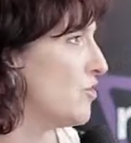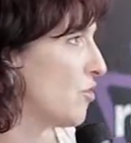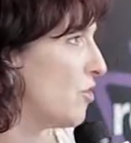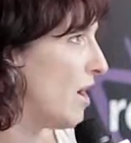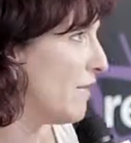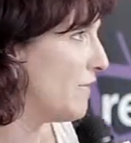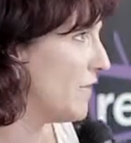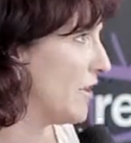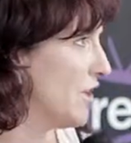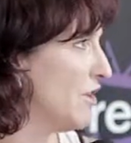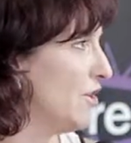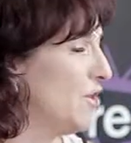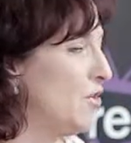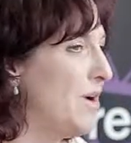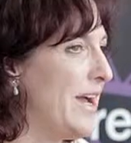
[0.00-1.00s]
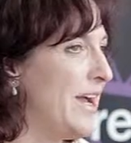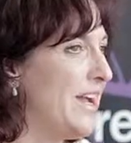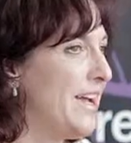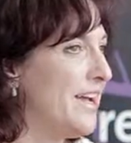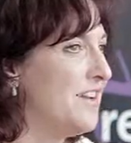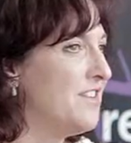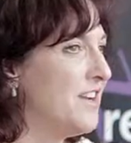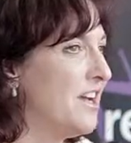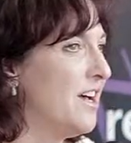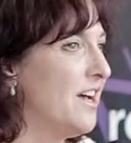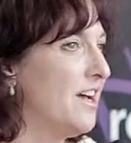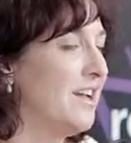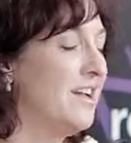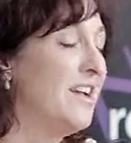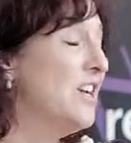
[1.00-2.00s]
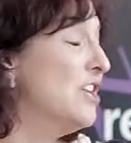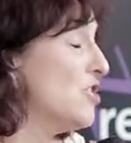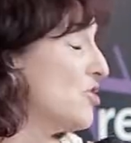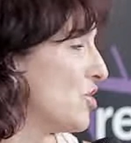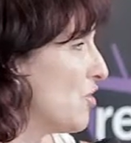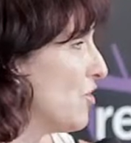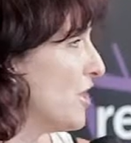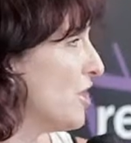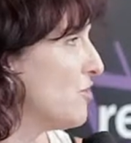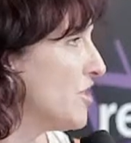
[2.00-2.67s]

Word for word: Garofalo and Cheri